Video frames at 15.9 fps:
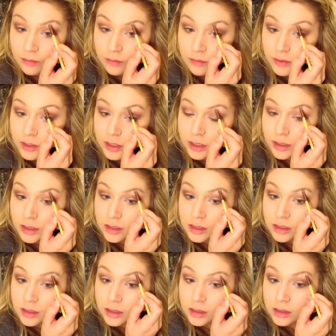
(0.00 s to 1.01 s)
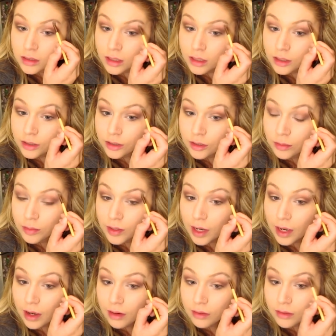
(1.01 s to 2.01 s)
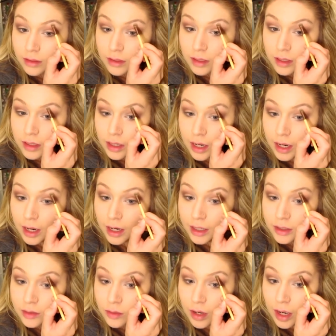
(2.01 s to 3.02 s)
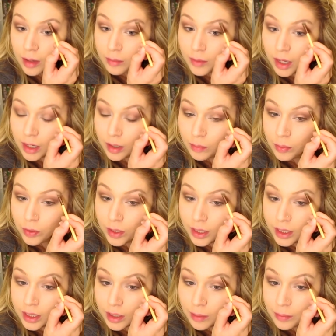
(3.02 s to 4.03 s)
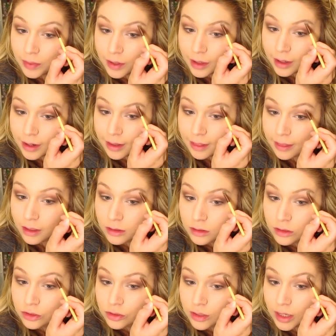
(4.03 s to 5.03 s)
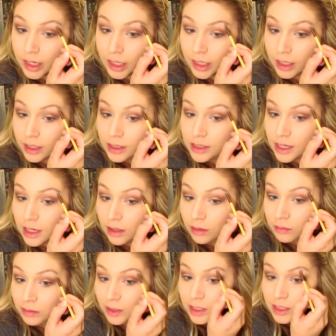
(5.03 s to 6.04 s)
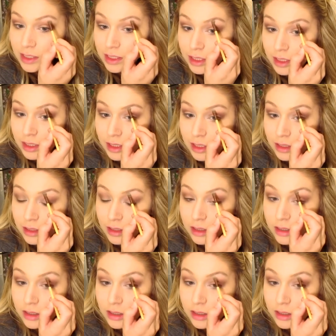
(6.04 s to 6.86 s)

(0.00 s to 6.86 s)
first under the brow, and I'm kind of putting it up there and then dragging it down, blending it in.